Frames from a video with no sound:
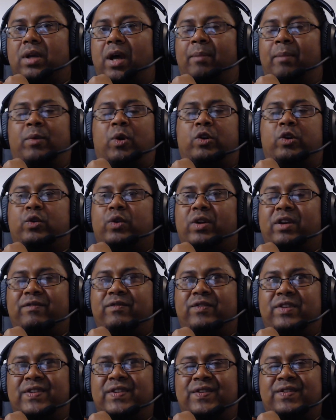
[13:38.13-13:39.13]
I'm not sure
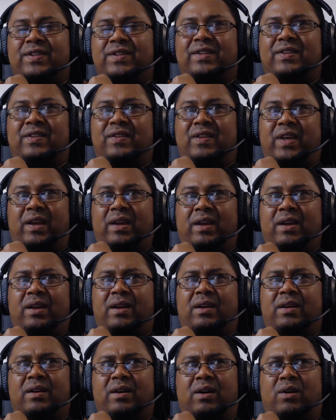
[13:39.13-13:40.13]
if this is a
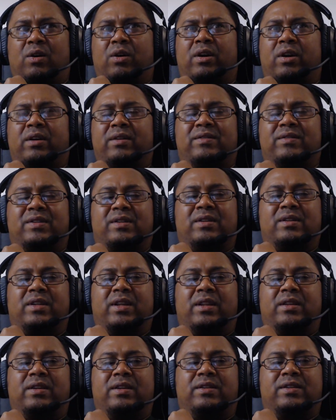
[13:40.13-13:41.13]
thing or this
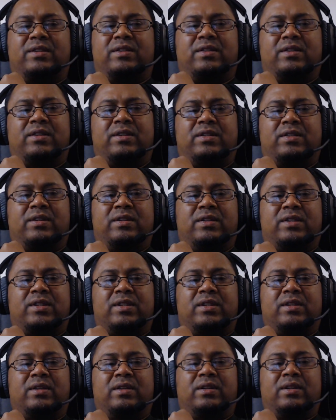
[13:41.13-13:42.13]

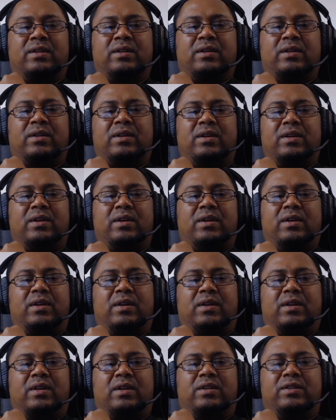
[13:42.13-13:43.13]
is
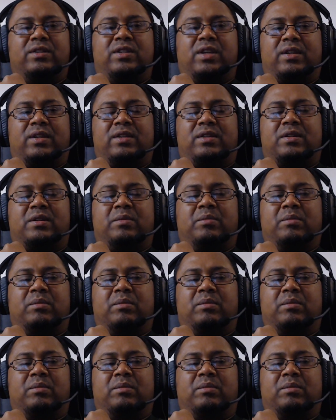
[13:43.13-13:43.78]
just